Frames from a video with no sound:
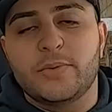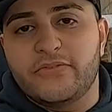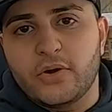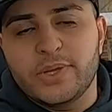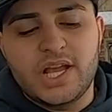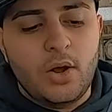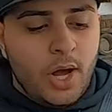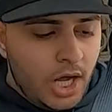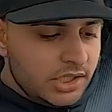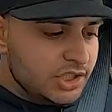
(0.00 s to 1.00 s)
So before we go
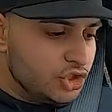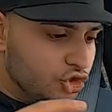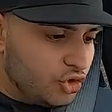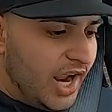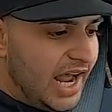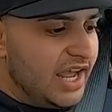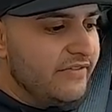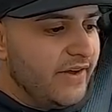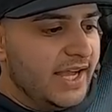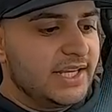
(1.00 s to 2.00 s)
on this
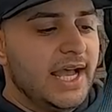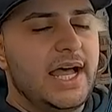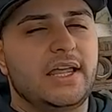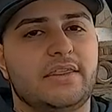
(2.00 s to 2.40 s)
drive, I got